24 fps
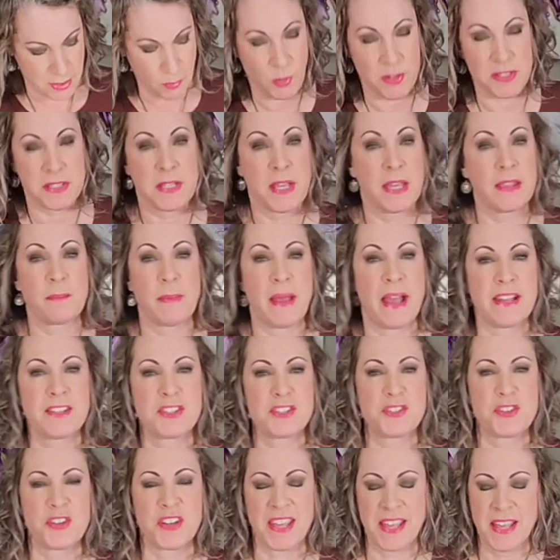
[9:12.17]
see, once again, the back
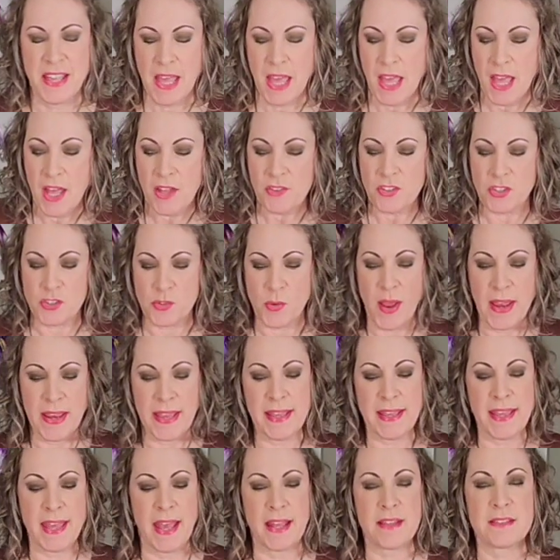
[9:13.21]
is dirty. To try
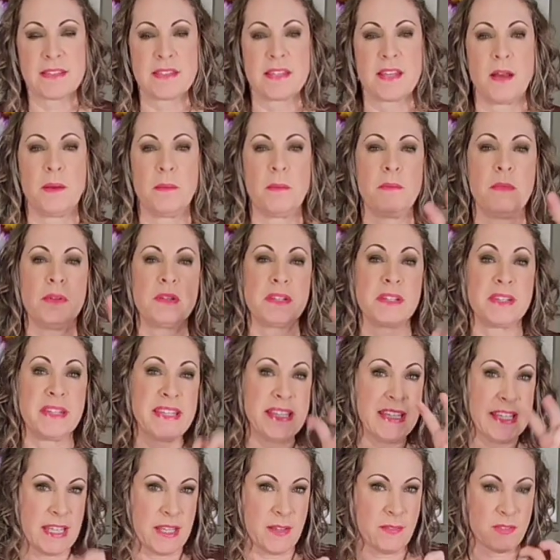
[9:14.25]
and get some
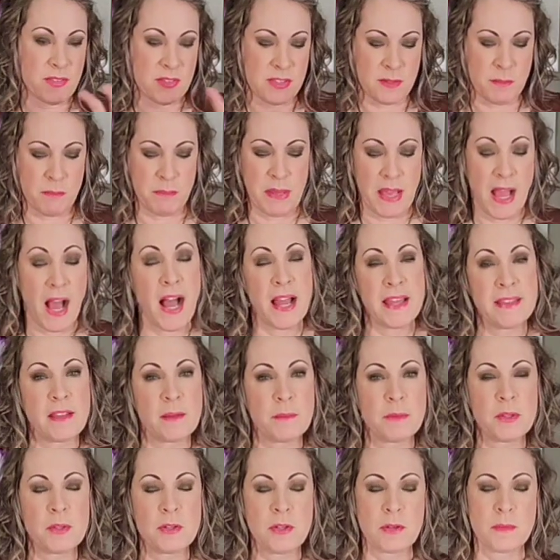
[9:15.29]
leaves behind
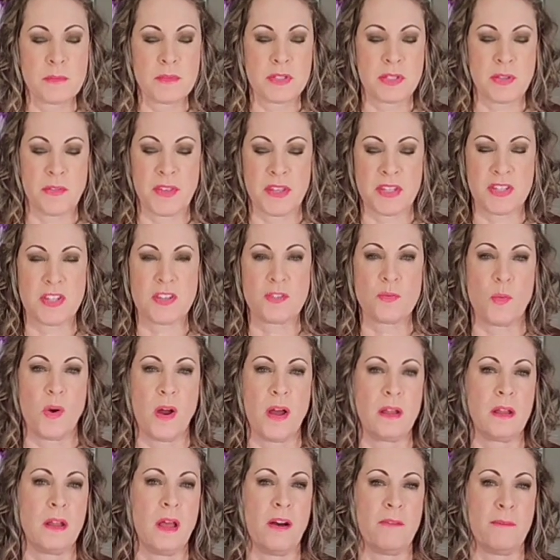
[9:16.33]
the blooms. So this is
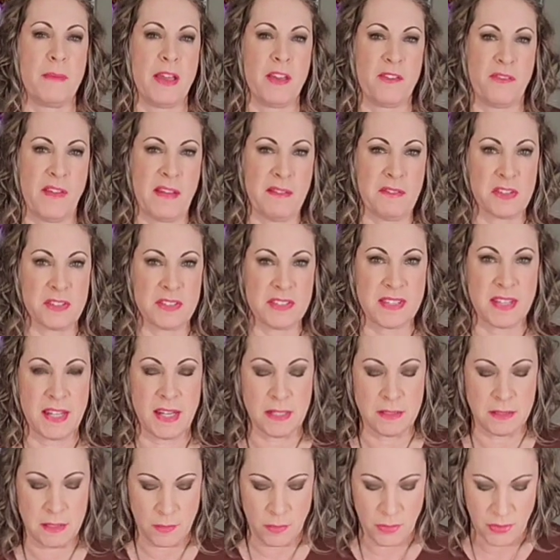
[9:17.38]
one of my favorites that
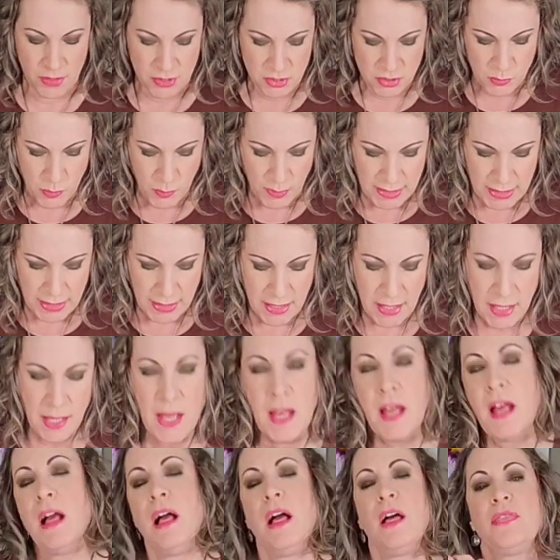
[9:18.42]
I did this week.
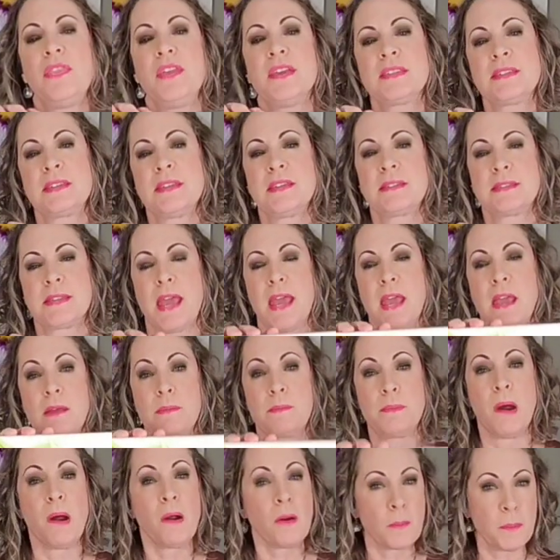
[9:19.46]
This is
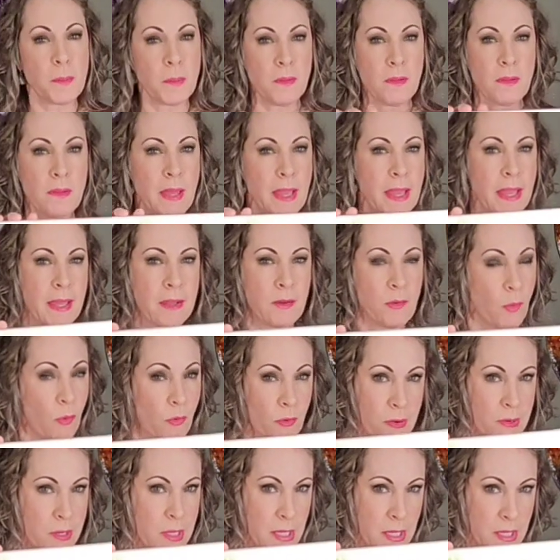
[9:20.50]
a purple and
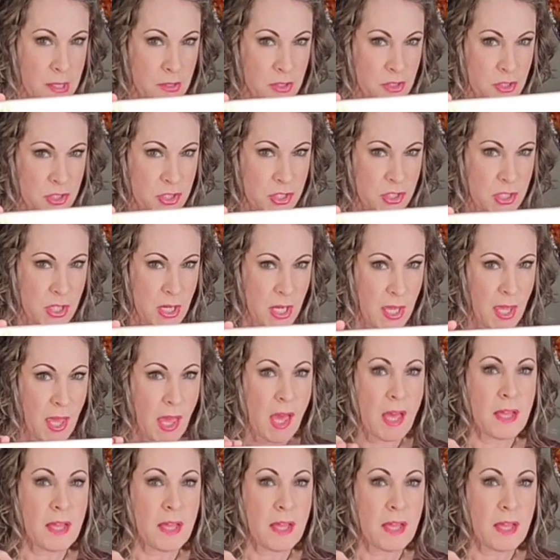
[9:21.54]
orange